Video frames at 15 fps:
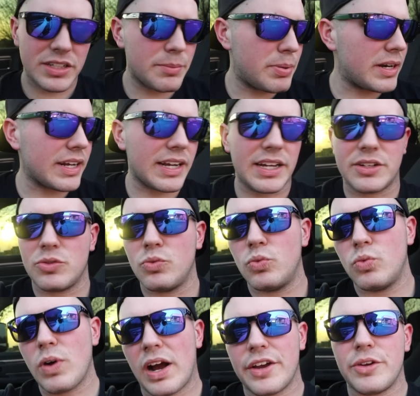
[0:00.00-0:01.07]
depending on
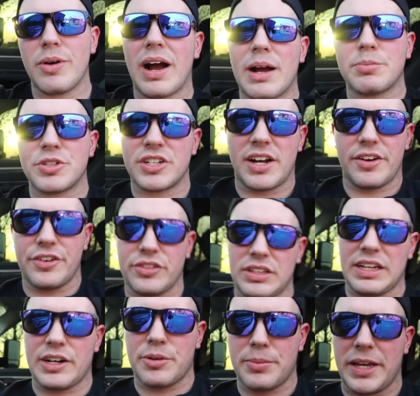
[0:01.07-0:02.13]
how you option out your
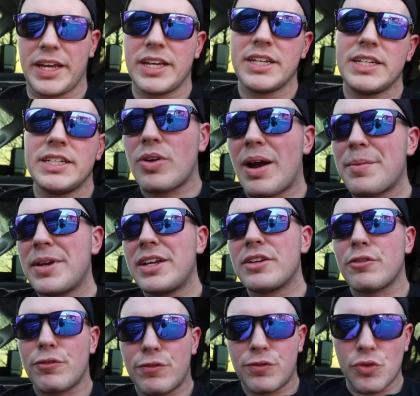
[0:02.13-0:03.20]
Laramie. So I'm getting
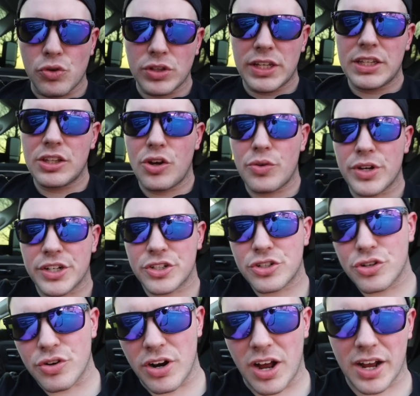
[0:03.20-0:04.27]
a fully loaded
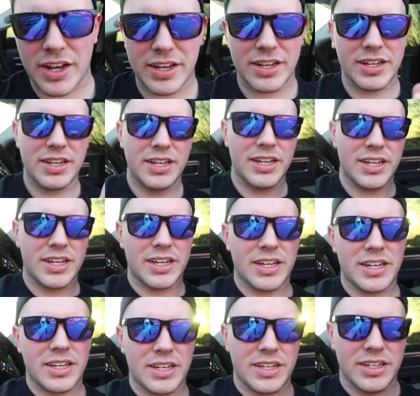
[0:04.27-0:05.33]
truck,
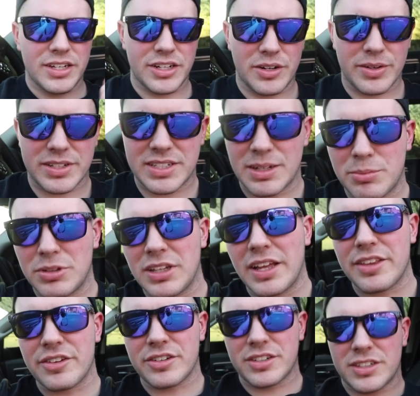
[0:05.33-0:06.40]
you know, except
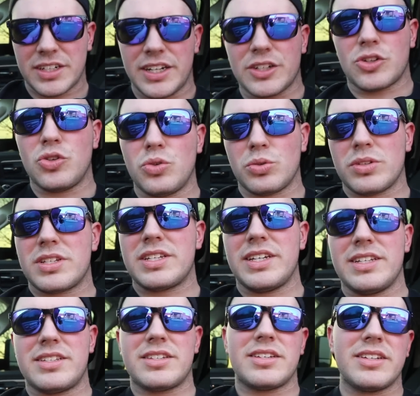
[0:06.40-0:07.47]
leather, cooled
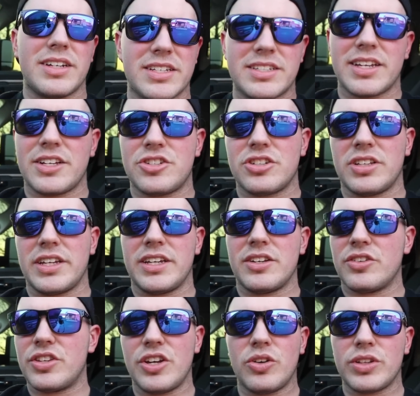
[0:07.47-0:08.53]
seats, essentially,
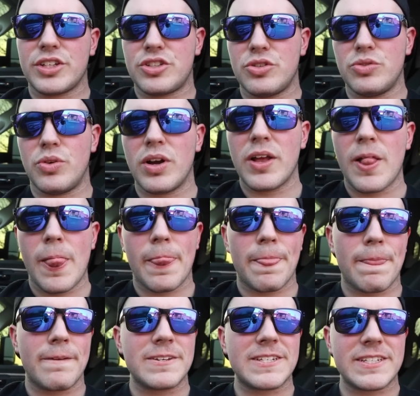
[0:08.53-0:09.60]
are the only two
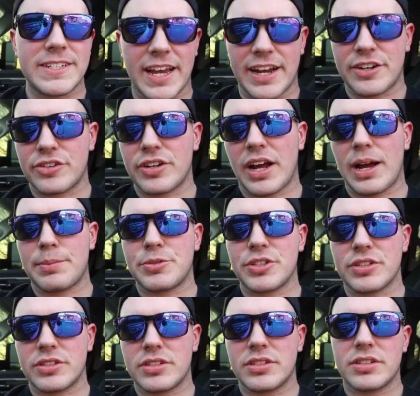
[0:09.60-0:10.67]
standard
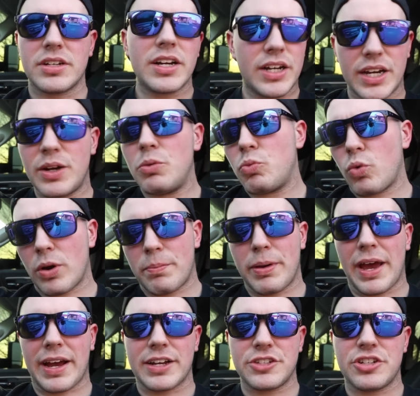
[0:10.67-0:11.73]
options in one
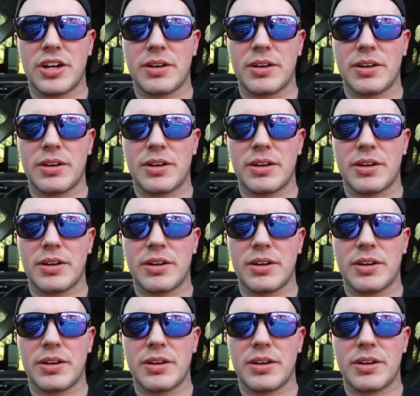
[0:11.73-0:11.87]
package